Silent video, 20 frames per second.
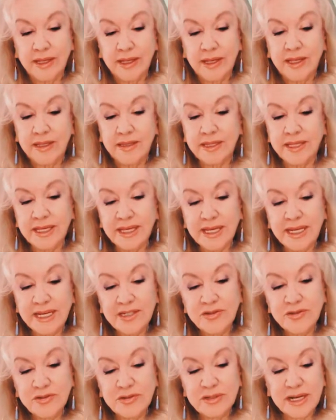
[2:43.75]
The
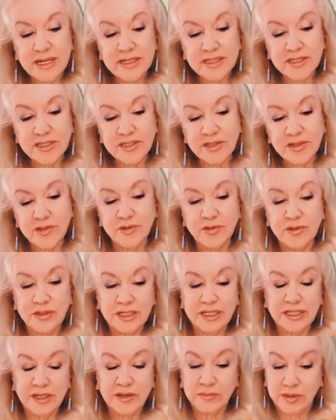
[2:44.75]
internet security
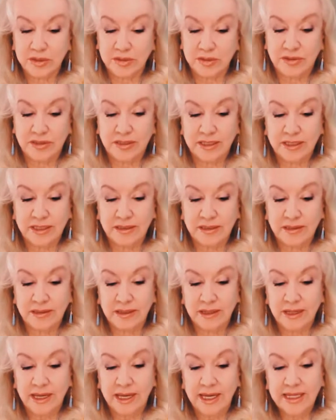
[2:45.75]
community
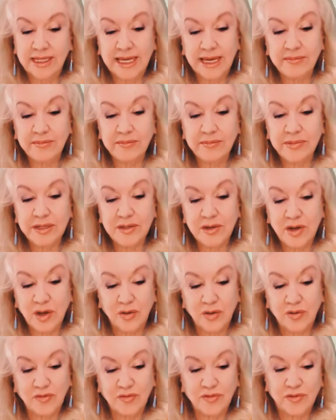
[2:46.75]
can be
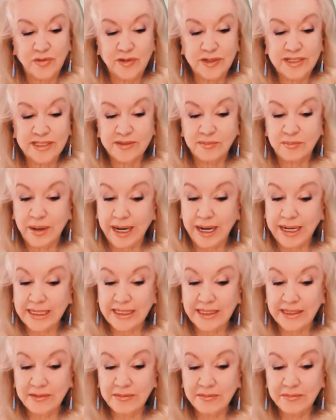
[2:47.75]
known for its
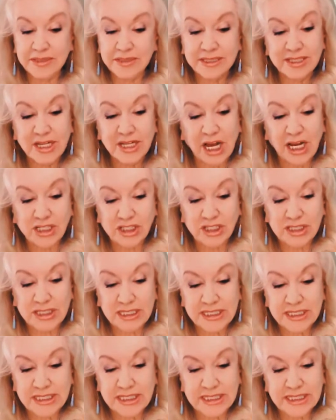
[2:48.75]
biting,
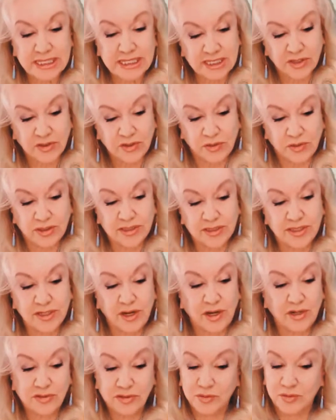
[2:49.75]
misogynist discourse
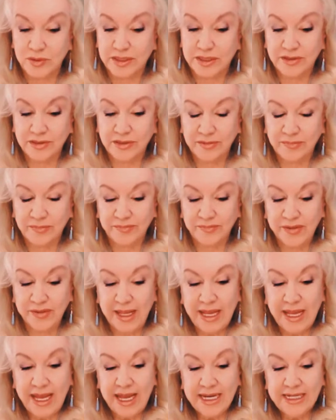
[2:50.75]
on Twitter.
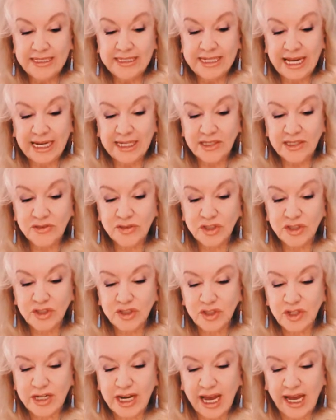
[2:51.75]
Daniel
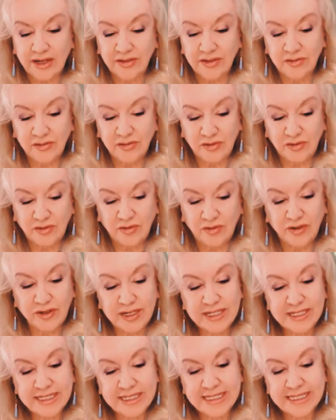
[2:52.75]
stood out for
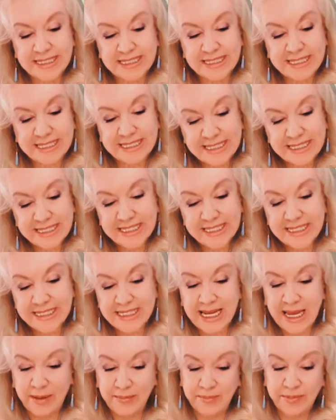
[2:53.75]
his consistent
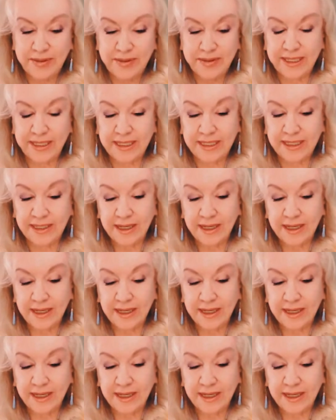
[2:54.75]
empathy.